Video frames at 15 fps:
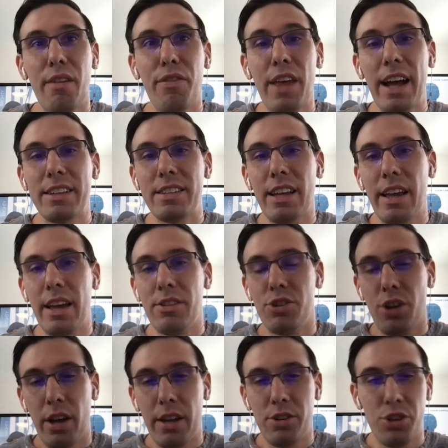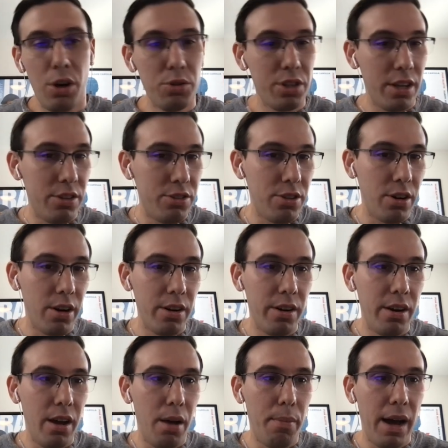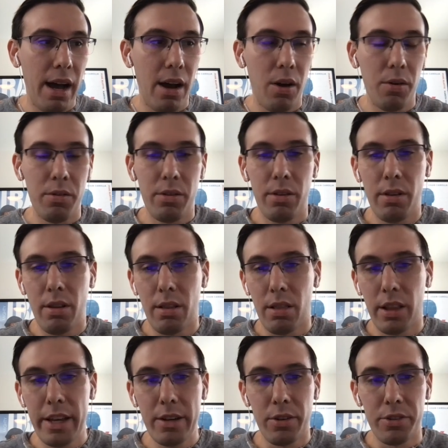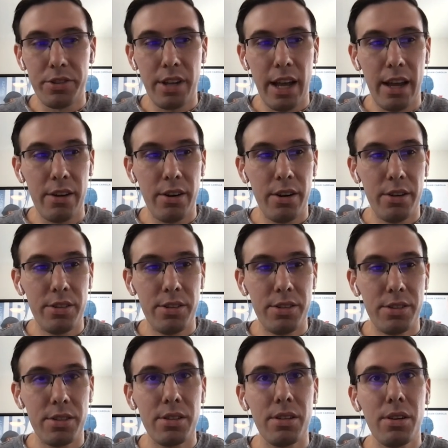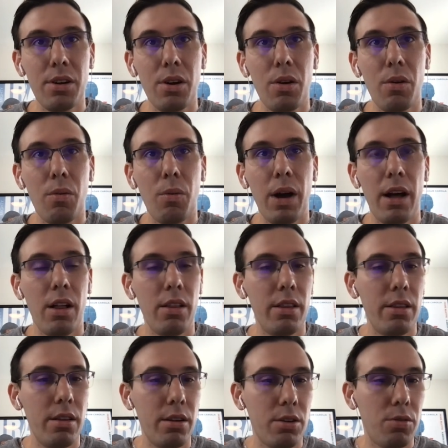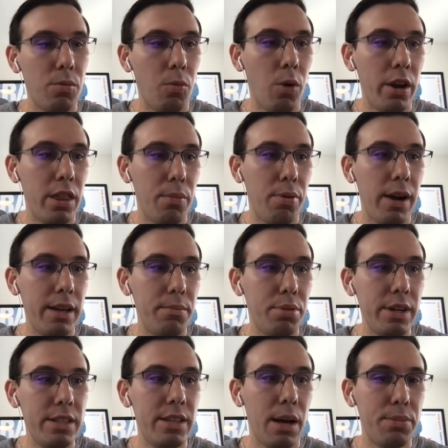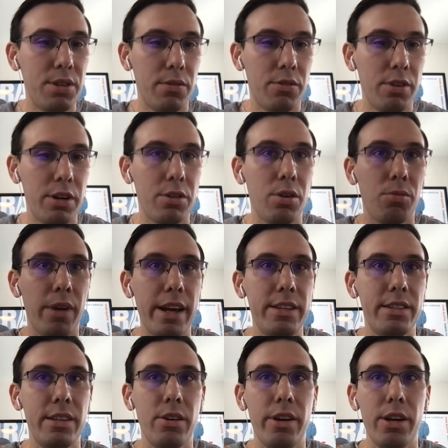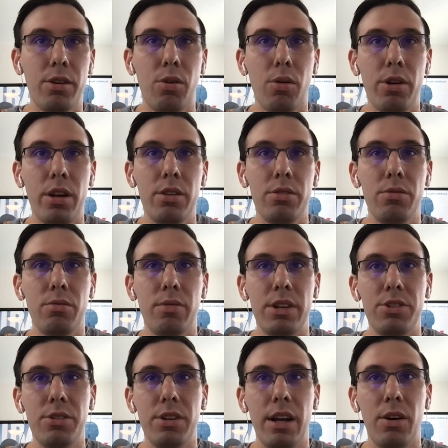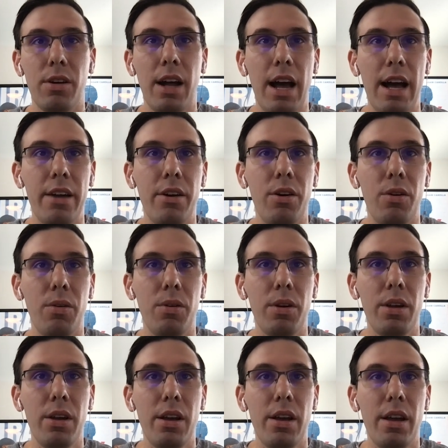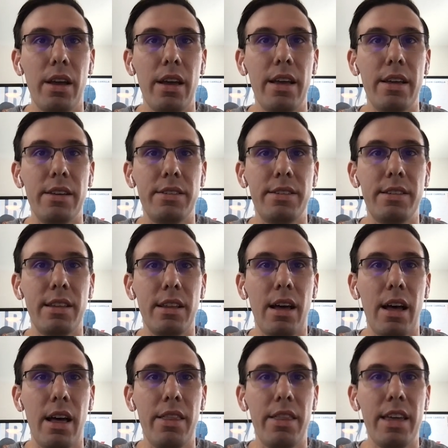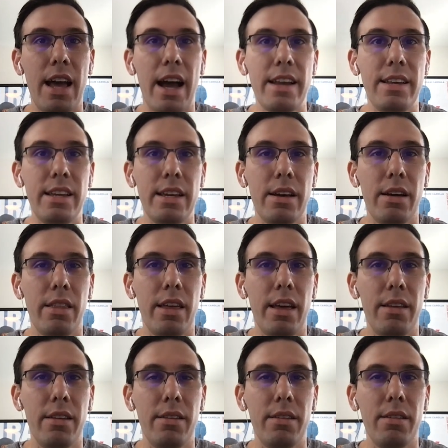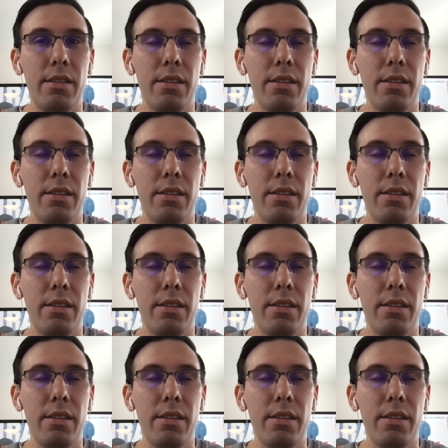if that's and, jo and Joe's concern about legal standards well, one of the pre precepts of critical race theory, according to Richard Delgado, is uh, the idea that